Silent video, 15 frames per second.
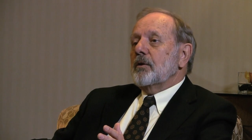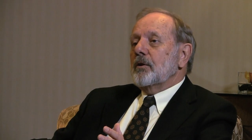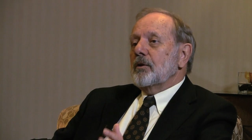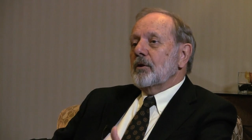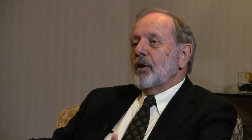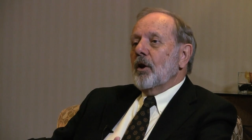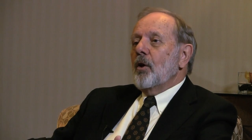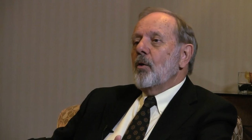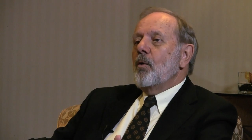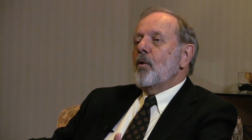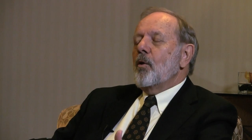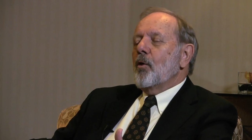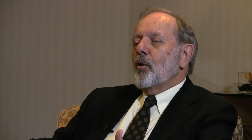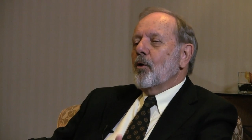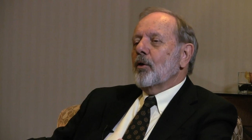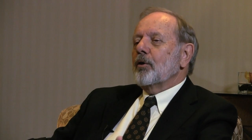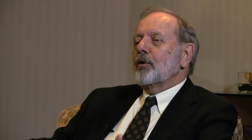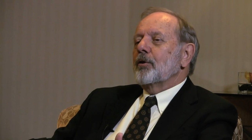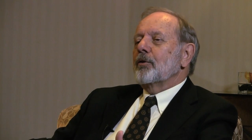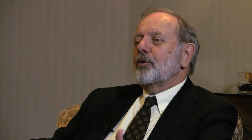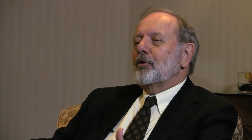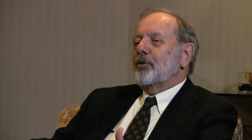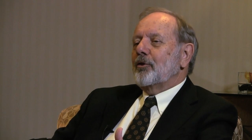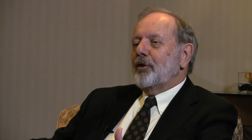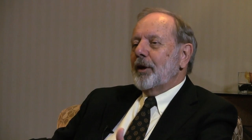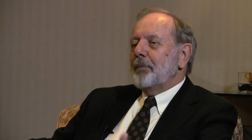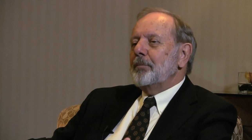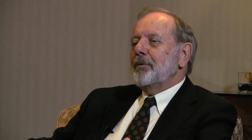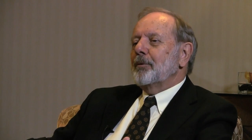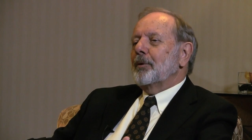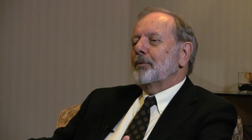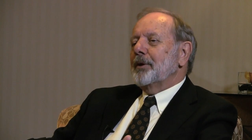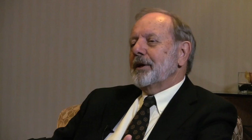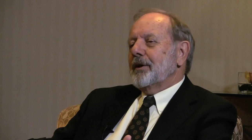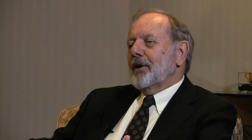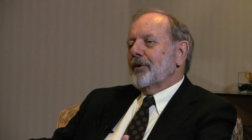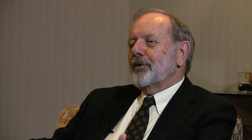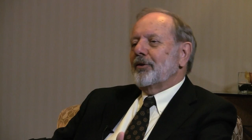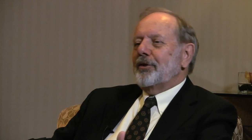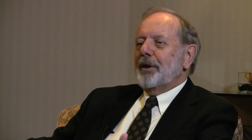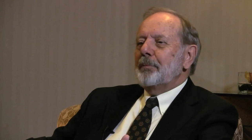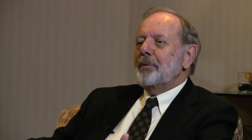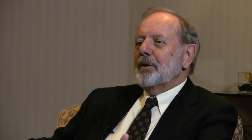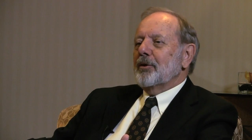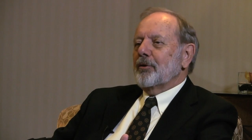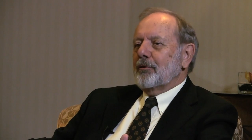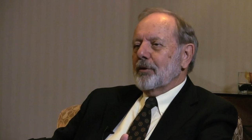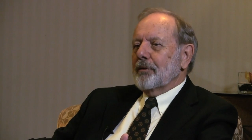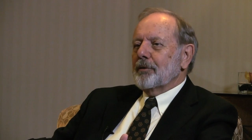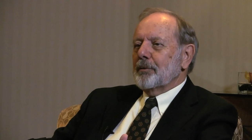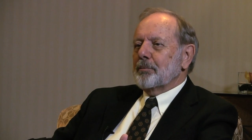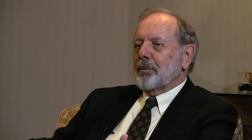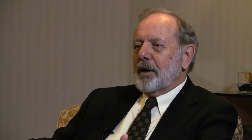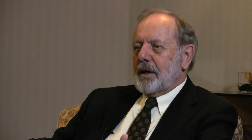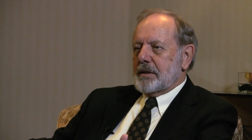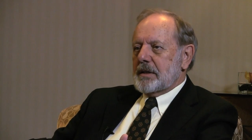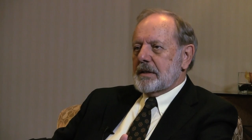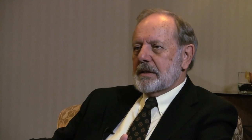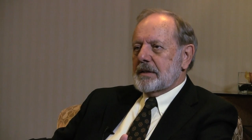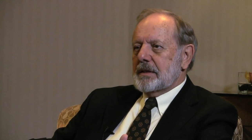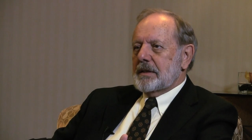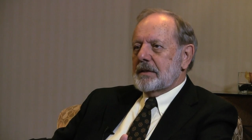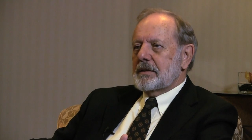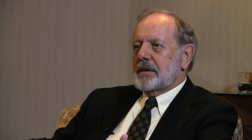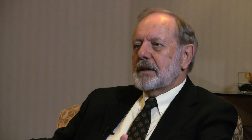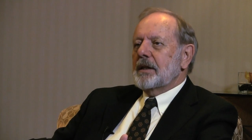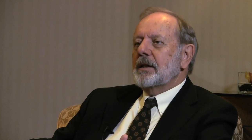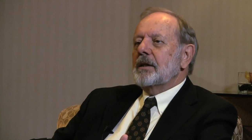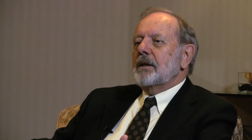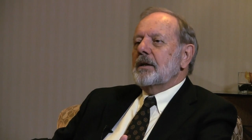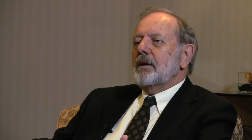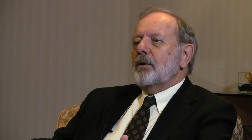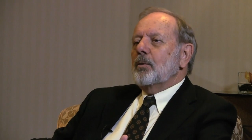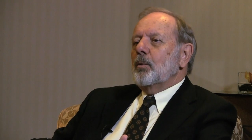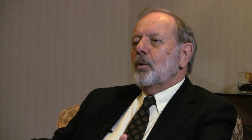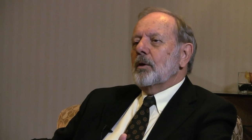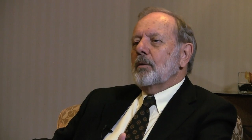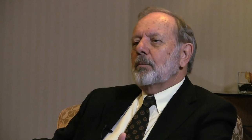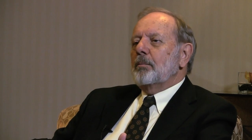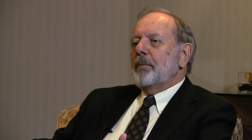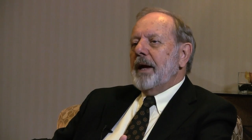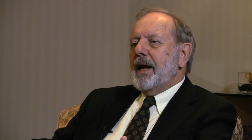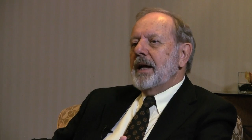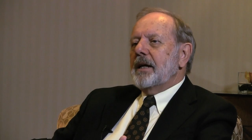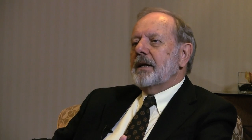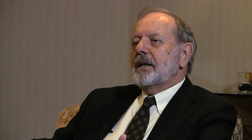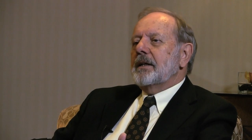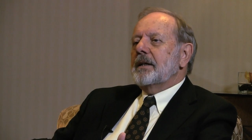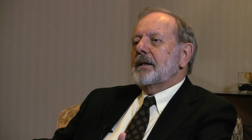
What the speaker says: low-order what we call stimulus-driven processes will make